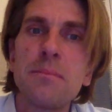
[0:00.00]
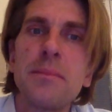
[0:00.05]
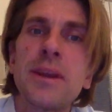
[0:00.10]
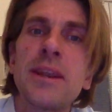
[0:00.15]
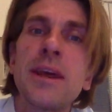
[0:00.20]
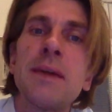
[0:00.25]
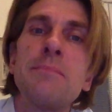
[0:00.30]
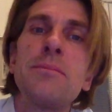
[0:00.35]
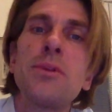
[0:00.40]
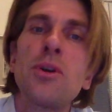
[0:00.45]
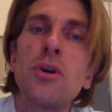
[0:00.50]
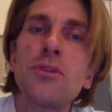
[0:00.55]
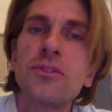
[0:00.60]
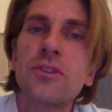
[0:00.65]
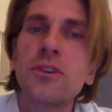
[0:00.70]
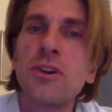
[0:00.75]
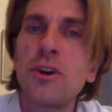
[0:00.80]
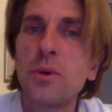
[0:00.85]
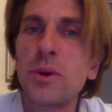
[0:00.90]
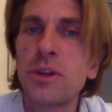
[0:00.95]
but I'm
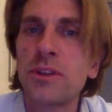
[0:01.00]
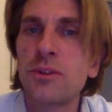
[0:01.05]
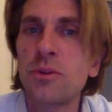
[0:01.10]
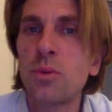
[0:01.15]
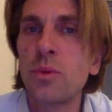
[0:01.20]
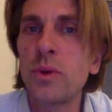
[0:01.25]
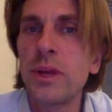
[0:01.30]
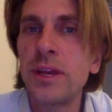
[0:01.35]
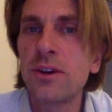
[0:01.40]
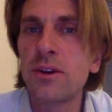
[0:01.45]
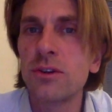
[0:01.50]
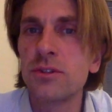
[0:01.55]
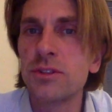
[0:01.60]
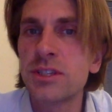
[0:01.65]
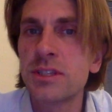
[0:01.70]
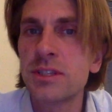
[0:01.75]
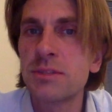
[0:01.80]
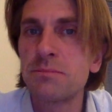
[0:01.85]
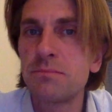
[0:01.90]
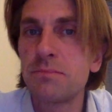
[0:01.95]
not going to recon
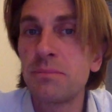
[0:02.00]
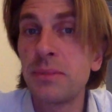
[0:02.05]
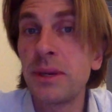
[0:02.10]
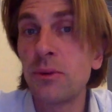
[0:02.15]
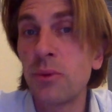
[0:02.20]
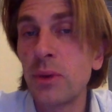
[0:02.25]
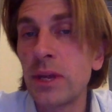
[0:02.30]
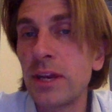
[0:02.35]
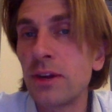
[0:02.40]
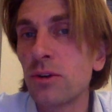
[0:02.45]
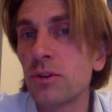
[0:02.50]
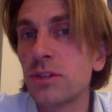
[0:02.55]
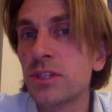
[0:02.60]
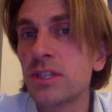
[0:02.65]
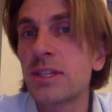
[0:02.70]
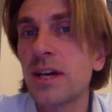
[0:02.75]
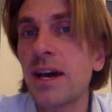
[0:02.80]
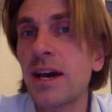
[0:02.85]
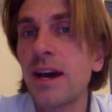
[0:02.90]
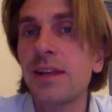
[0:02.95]
be
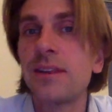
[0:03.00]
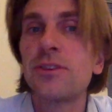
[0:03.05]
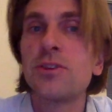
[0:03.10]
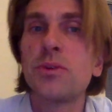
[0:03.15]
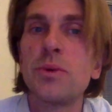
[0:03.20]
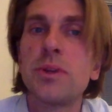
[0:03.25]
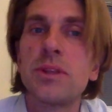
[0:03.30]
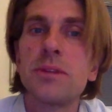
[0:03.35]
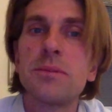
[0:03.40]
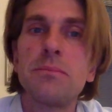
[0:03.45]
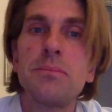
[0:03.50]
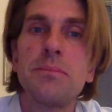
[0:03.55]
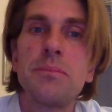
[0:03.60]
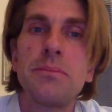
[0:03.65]
reconciled to it